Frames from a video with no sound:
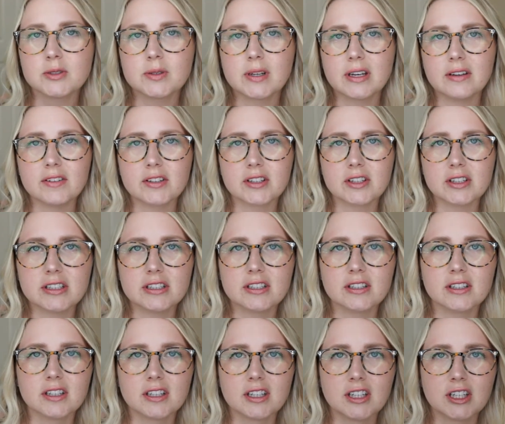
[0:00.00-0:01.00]
They have a good
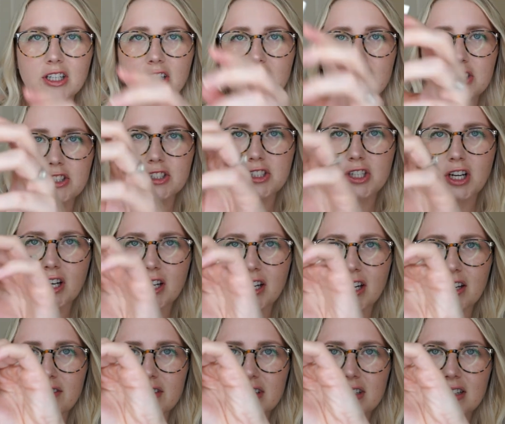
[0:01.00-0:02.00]
chunk
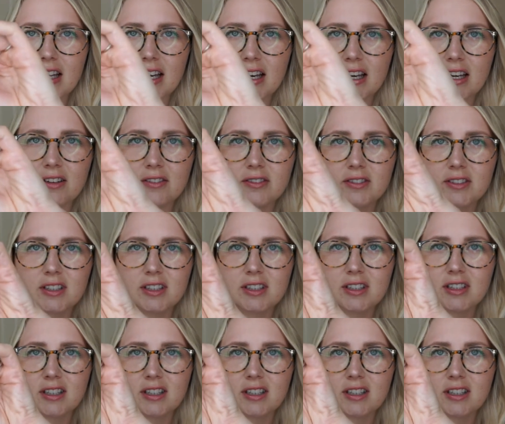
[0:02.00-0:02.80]
of it left.